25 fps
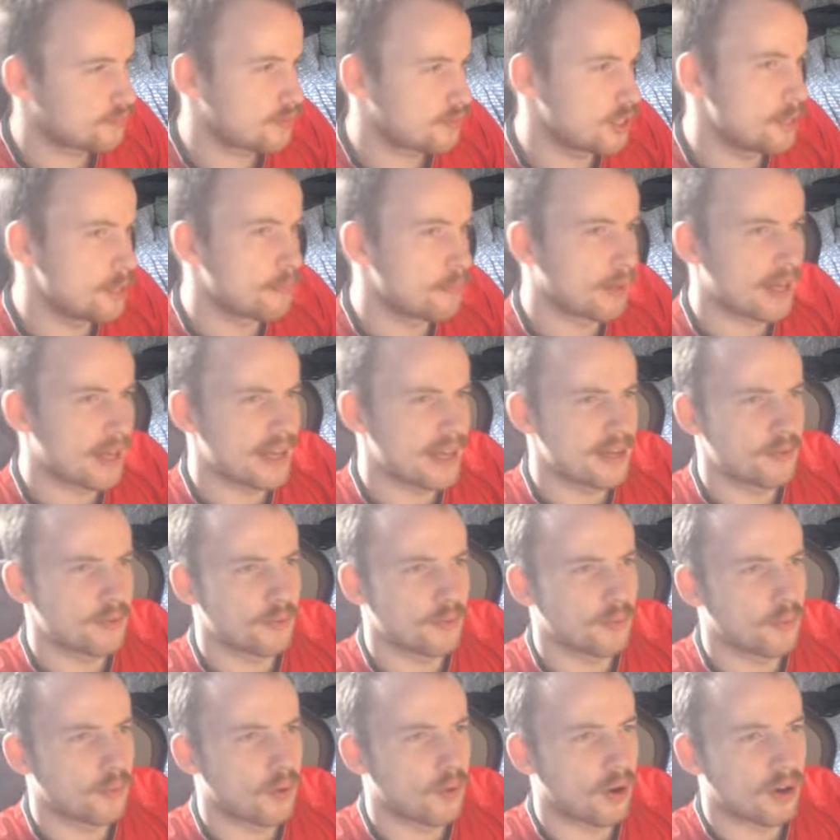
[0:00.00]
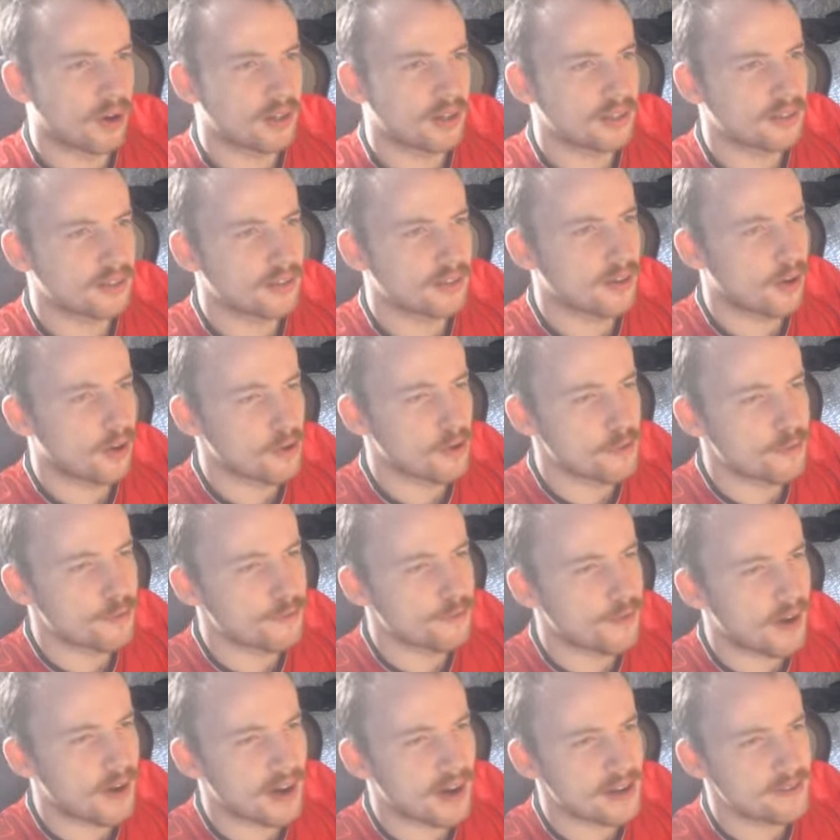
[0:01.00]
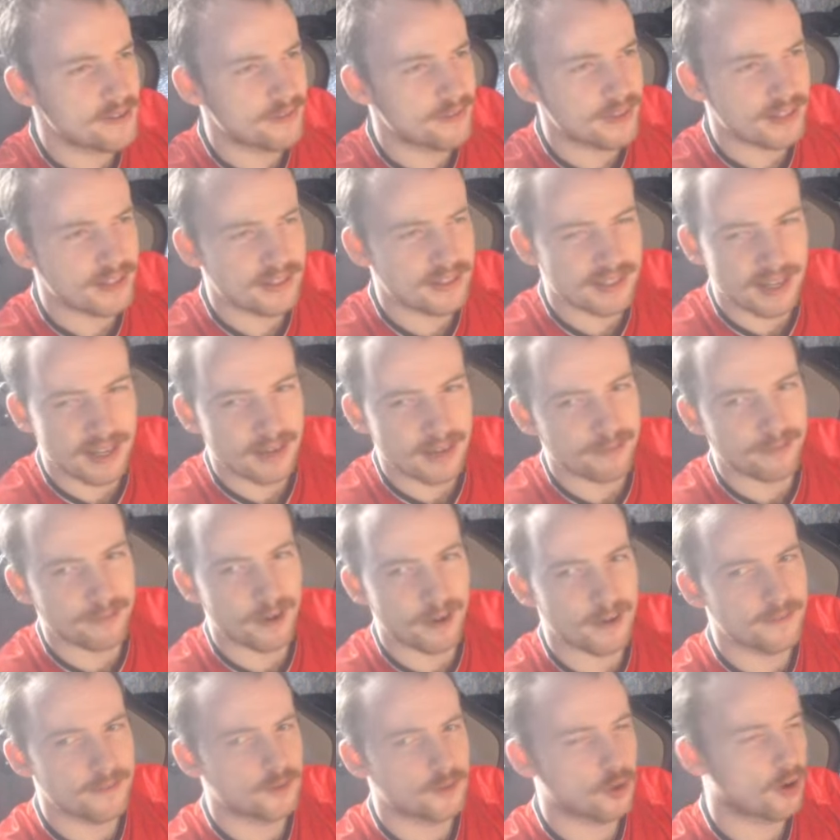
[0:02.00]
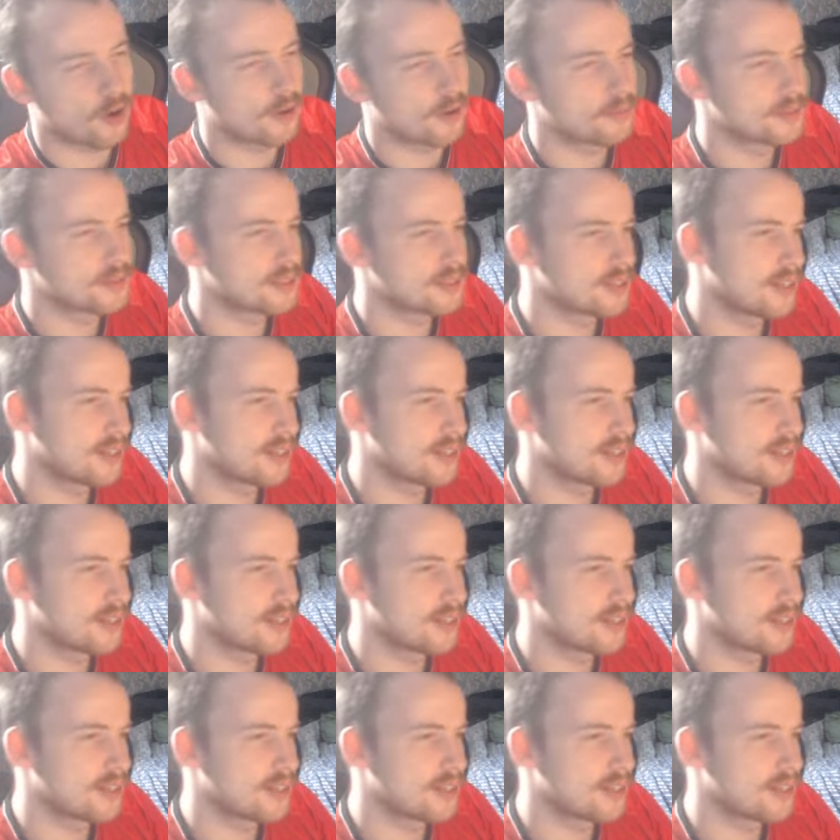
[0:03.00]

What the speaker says: you're playing what? On 5 this to get 5 drops.